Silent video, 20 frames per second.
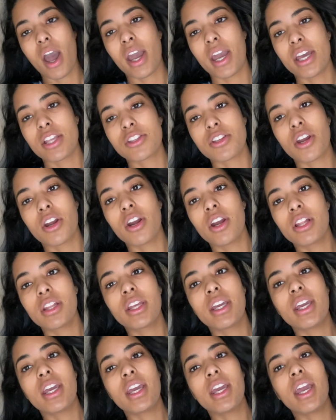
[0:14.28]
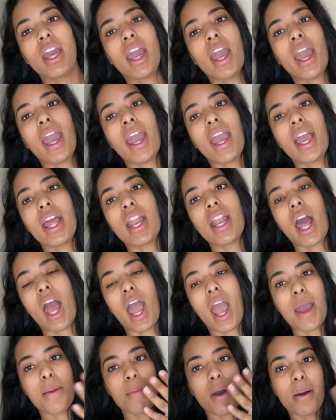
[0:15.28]
it's early and
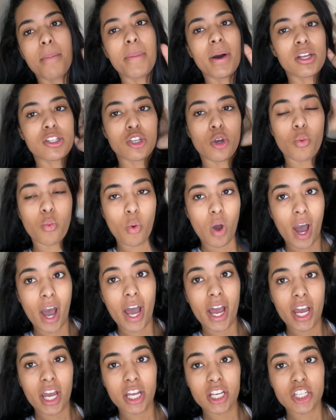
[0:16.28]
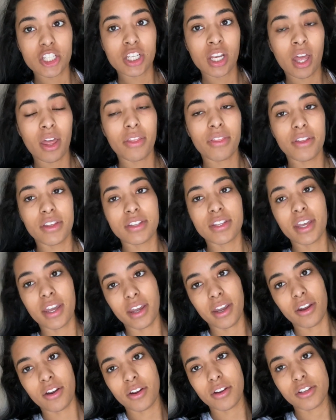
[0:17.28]
I'm about to wash this
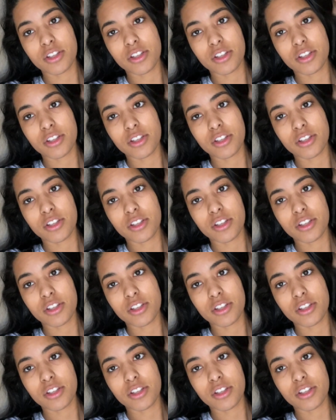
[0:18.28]
hair.